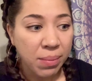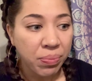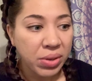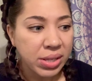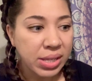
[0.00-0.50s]

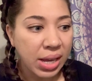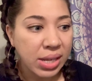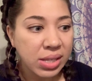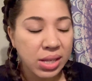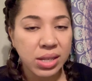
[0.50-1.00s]

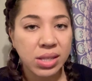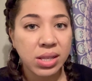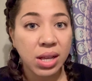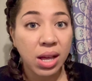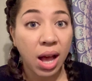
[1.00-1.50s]
Science is
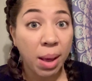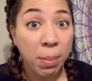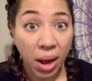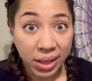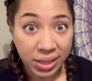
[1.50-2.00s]

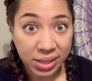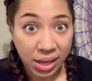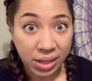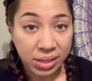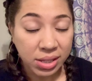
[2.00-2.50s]

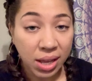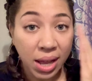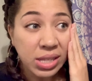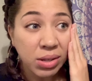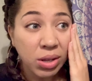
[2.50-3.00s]
hypothesized.
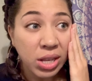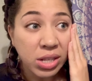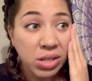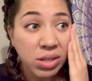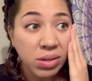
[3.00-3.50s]

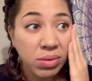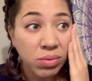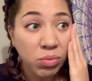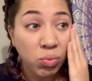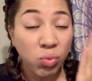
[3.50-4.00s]
It's
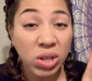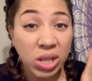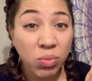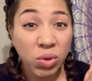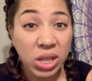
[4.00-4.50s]
really,
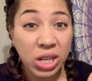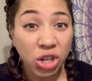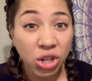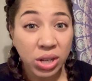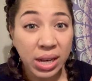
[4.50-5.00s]
really
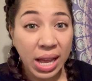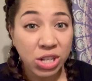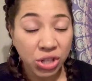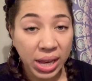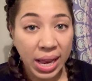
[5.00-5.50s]
good,
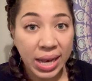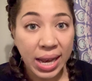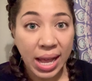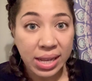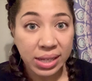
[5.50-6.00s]
educated
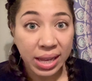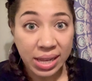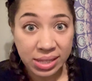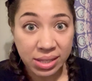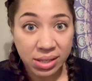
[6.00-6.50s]
at
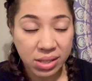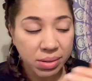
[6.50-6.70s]
guesses.